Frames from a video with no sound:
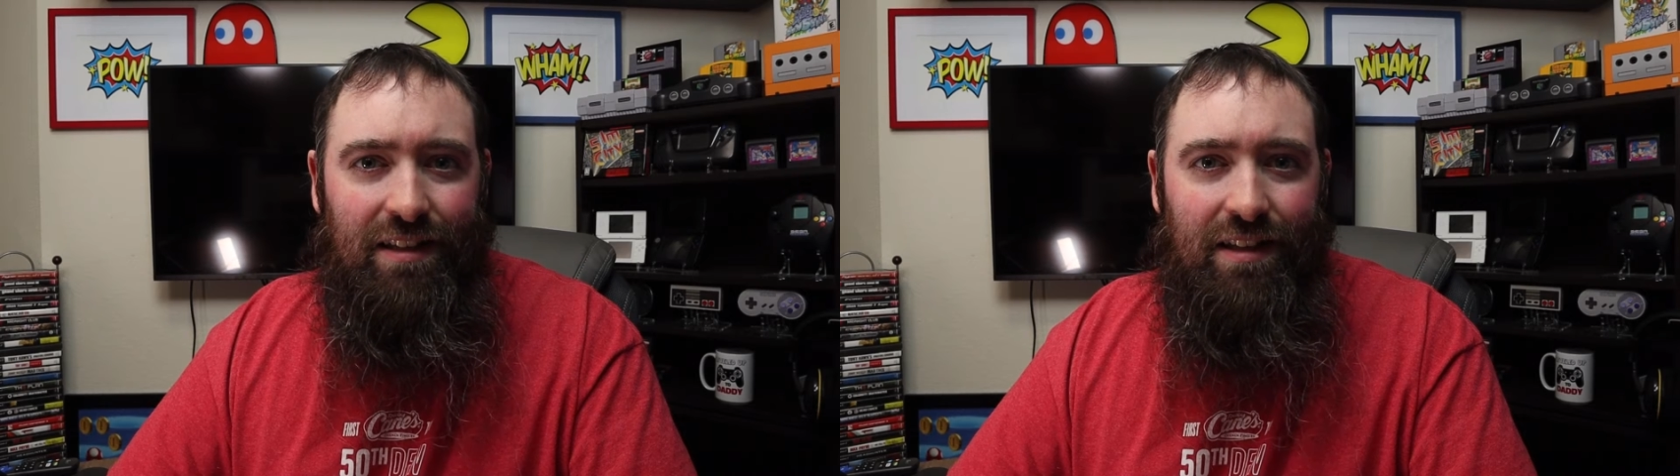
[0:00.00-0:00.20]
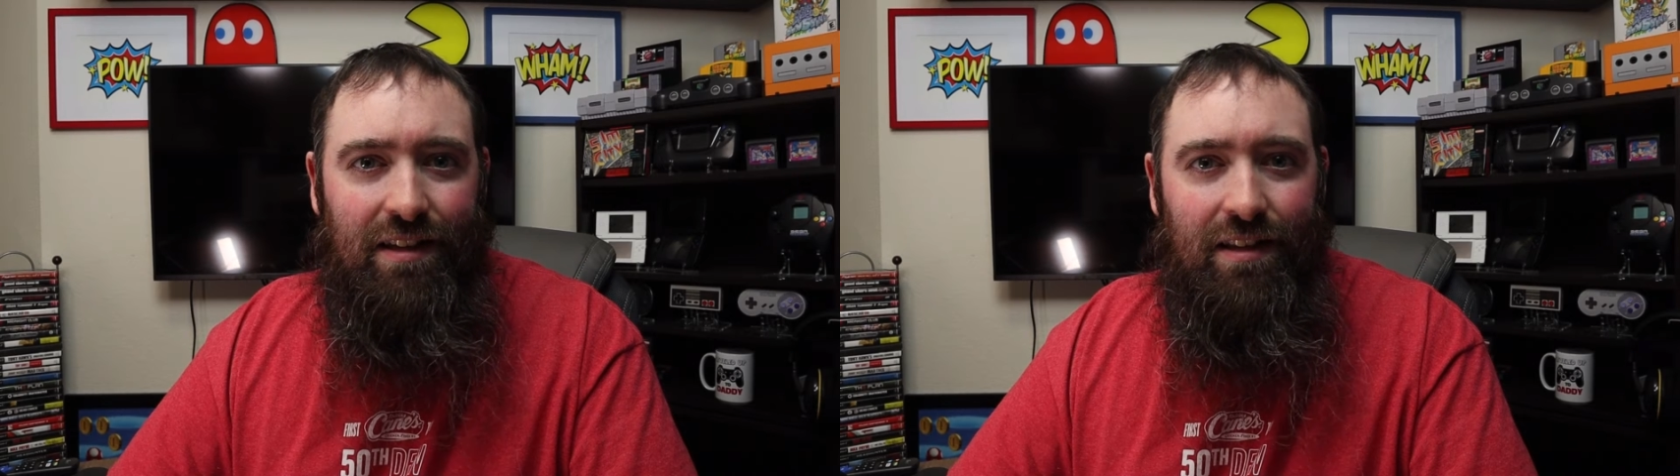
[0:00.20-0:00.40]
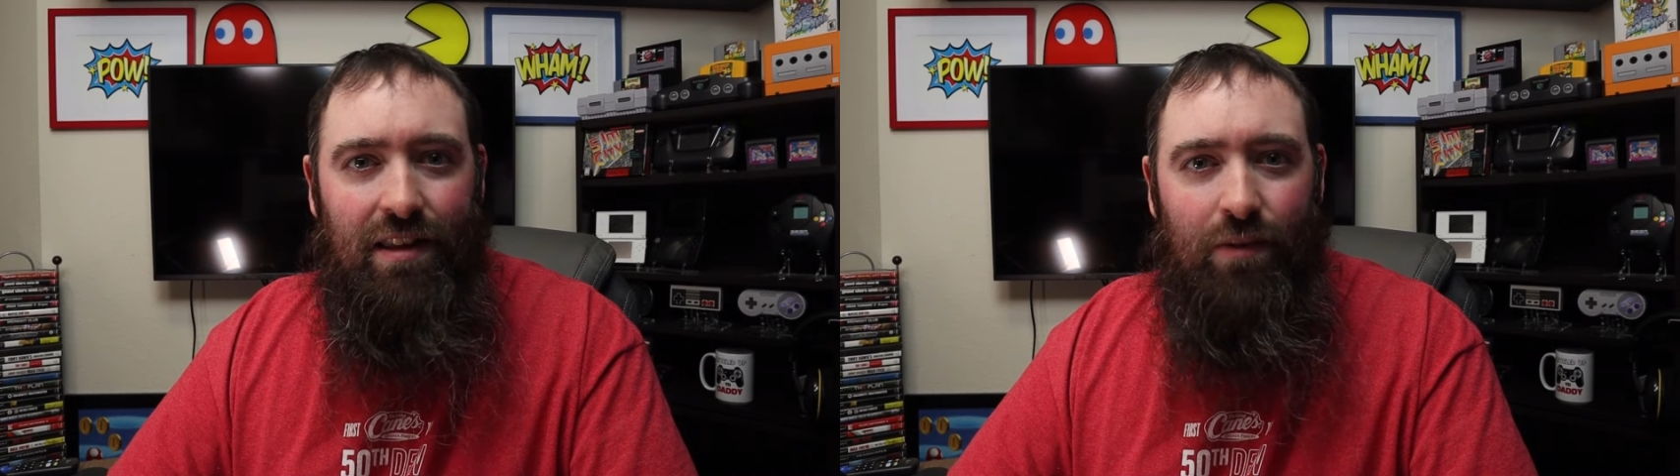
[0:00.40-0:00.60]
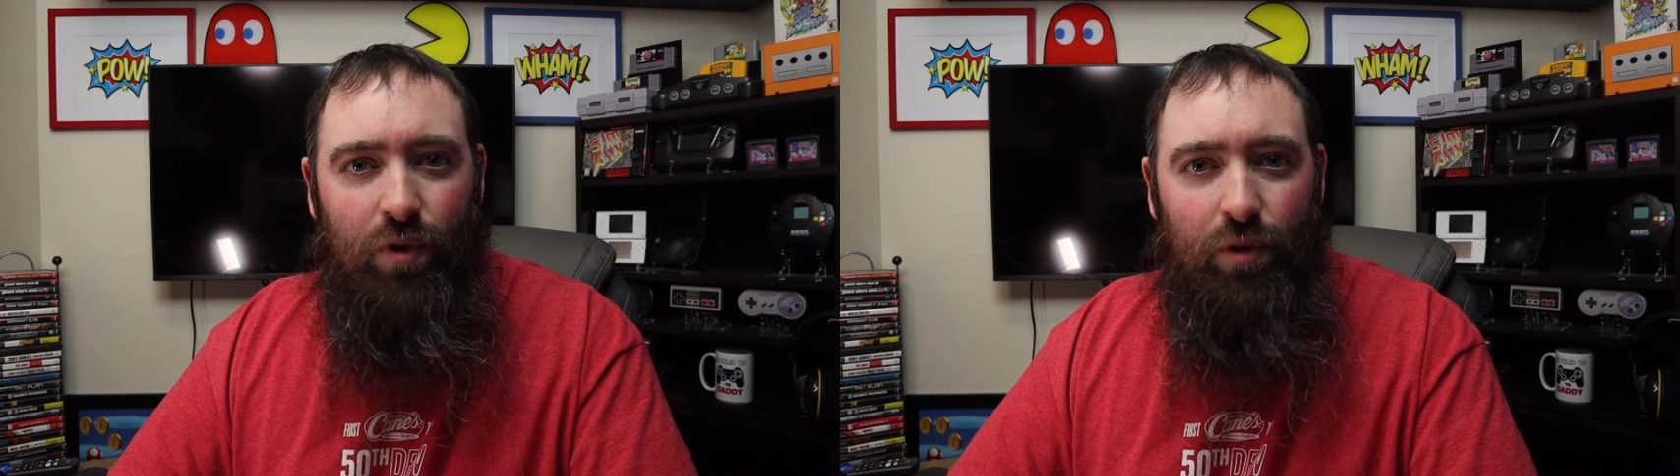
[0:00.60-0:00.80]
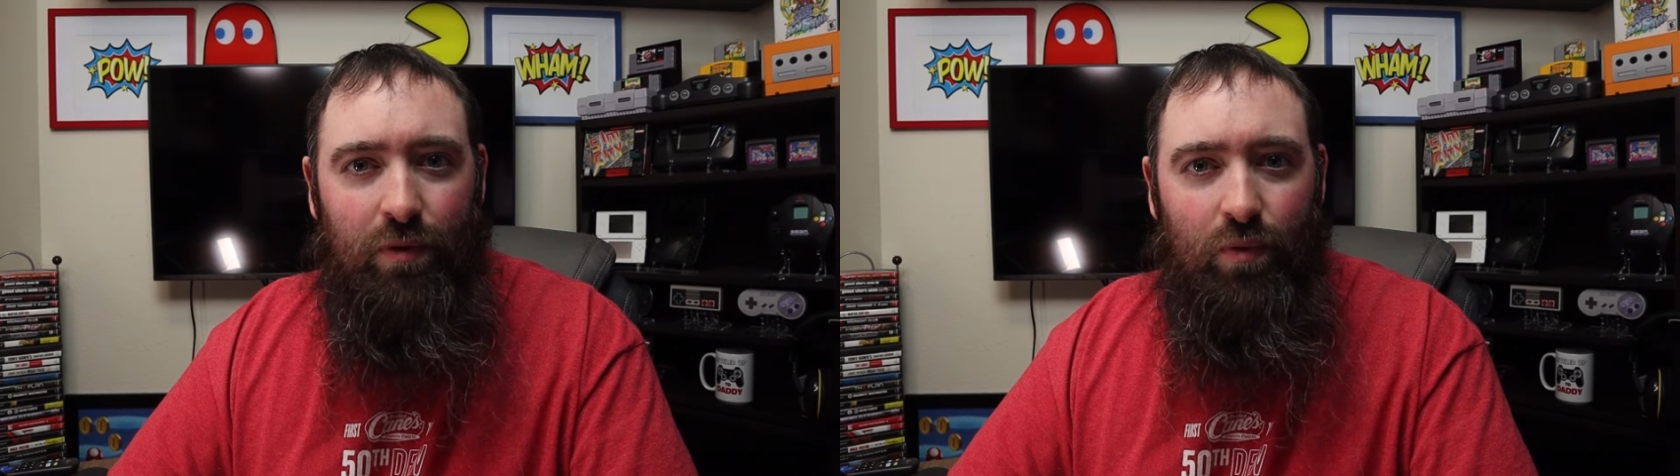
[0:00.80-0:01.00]
stated that they
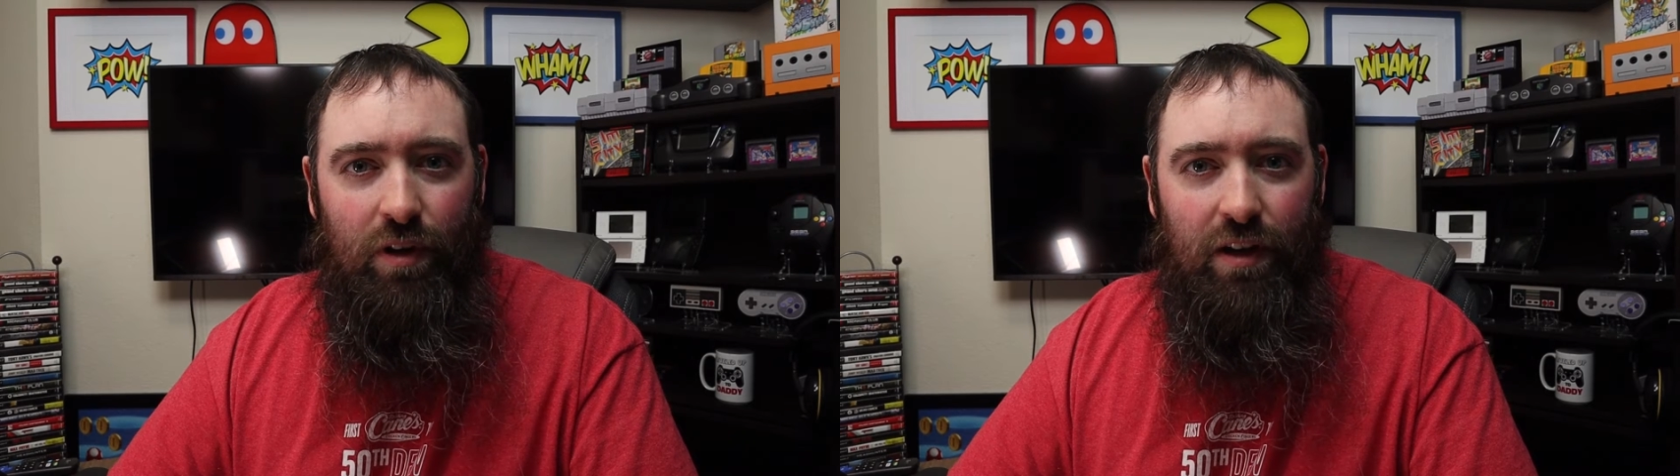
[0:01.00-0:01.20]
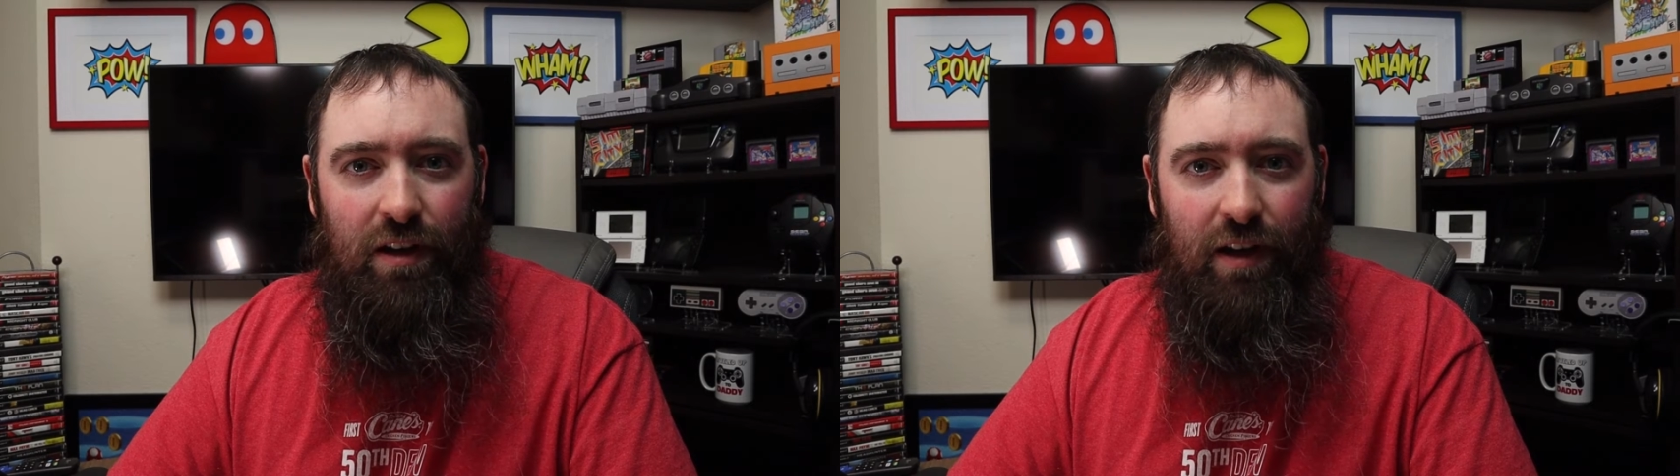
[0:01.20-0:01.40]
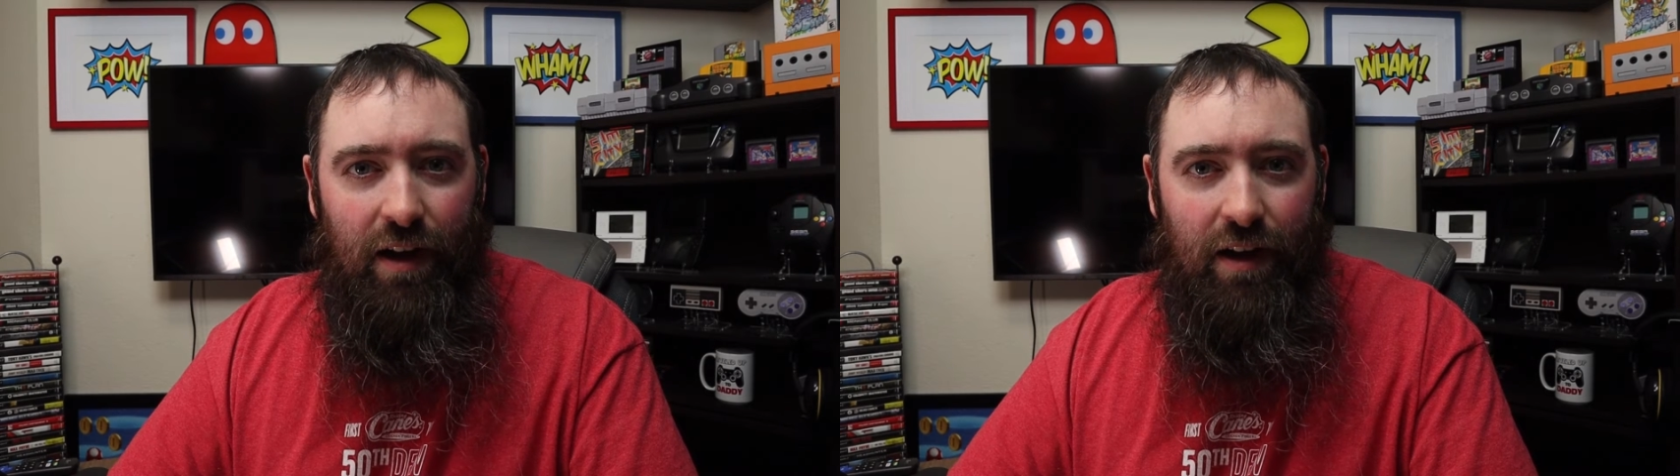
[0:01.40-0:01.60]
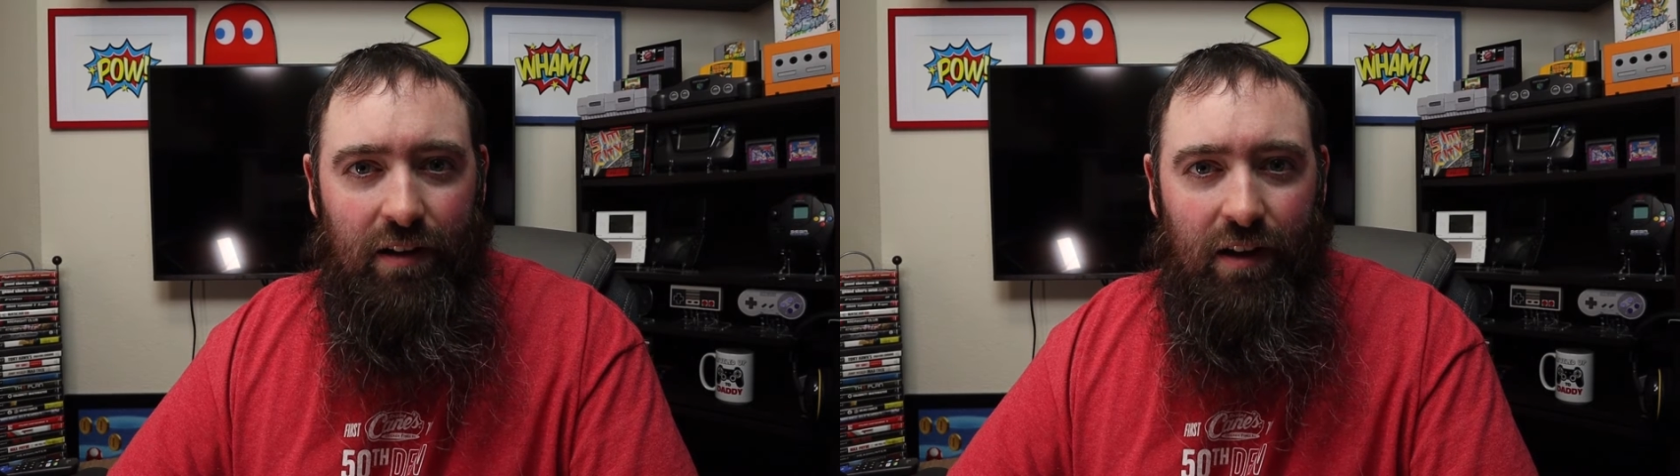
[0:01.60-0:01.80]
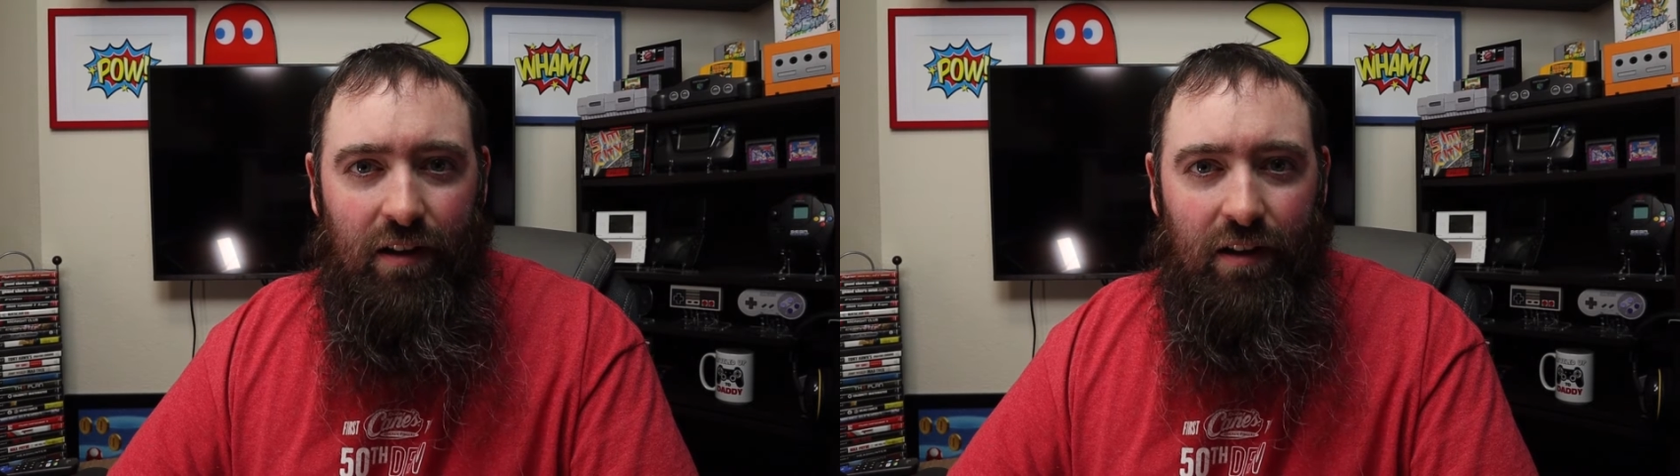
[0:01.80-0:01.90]
will be working on